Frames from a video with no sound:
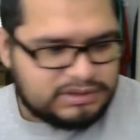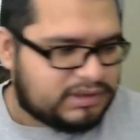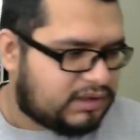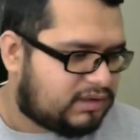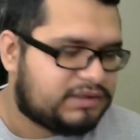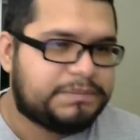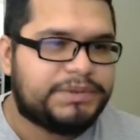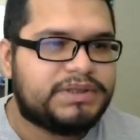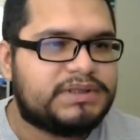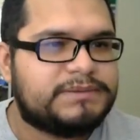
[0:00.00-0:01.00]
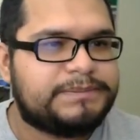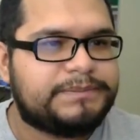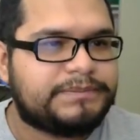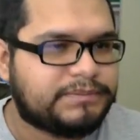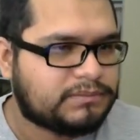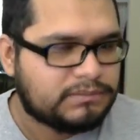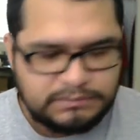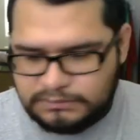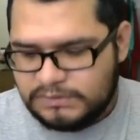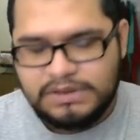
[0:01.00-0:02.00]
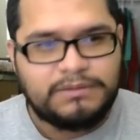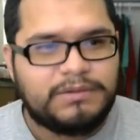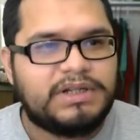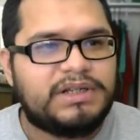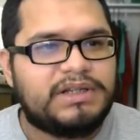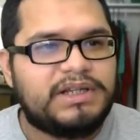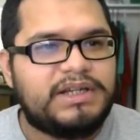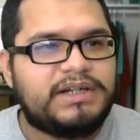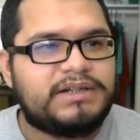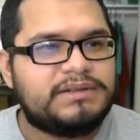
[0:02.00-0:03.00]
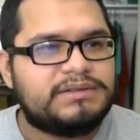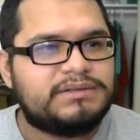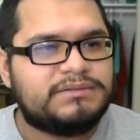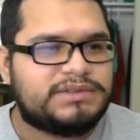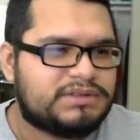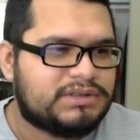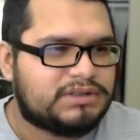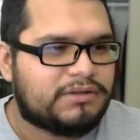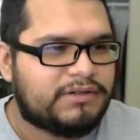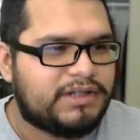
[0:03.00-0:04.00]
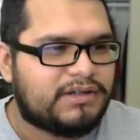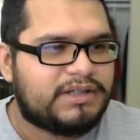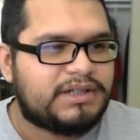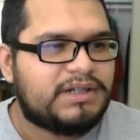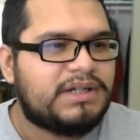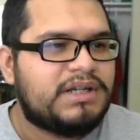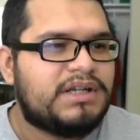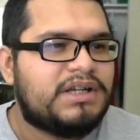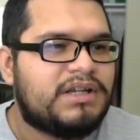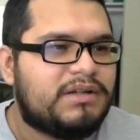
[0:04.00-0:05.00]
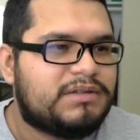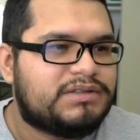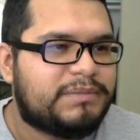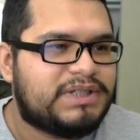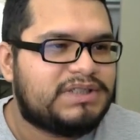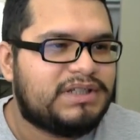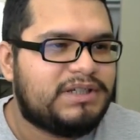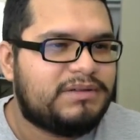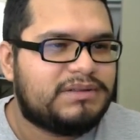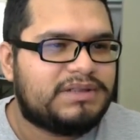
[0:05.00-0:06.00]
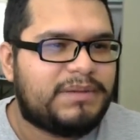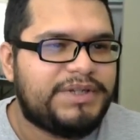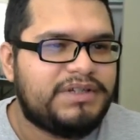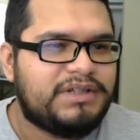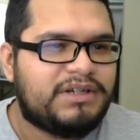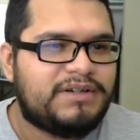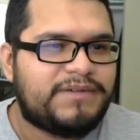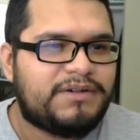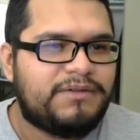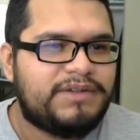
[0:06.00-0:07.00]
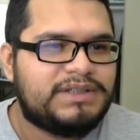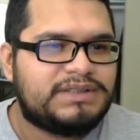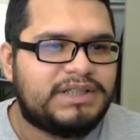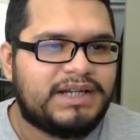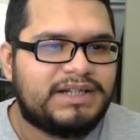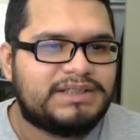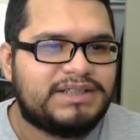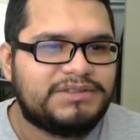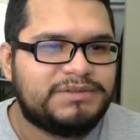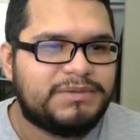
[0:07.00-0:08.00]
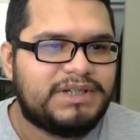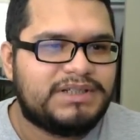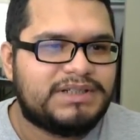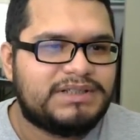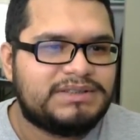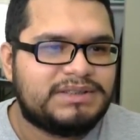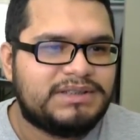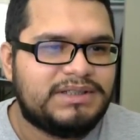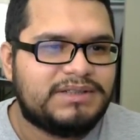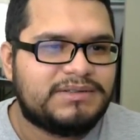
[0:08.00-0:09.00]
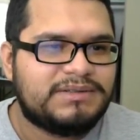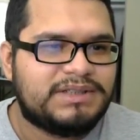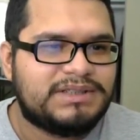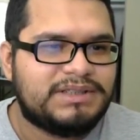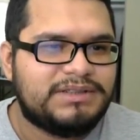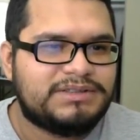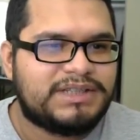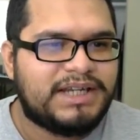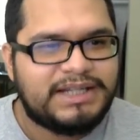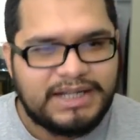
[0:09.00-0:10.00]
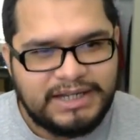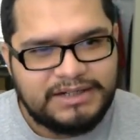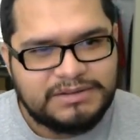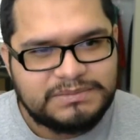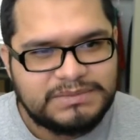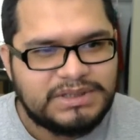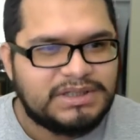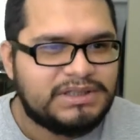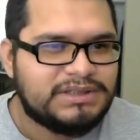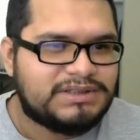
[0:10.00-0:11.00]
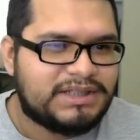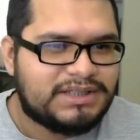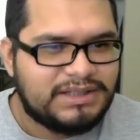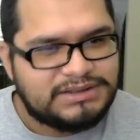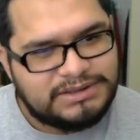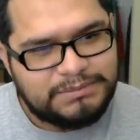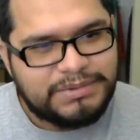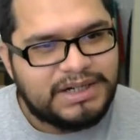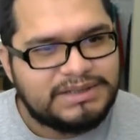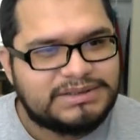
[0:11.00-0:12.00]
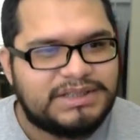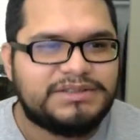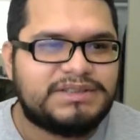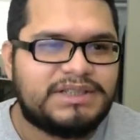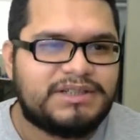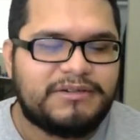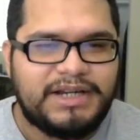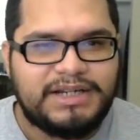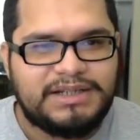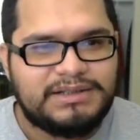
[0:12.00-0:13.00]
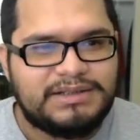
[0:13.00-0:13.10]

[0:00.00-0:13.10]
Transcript: take this book. We're going to click here, which it's already on there. So basically, I mean, you can hover over this, and it kind of tells you what it does. You scan the item, you set the listing price, and you set the grading.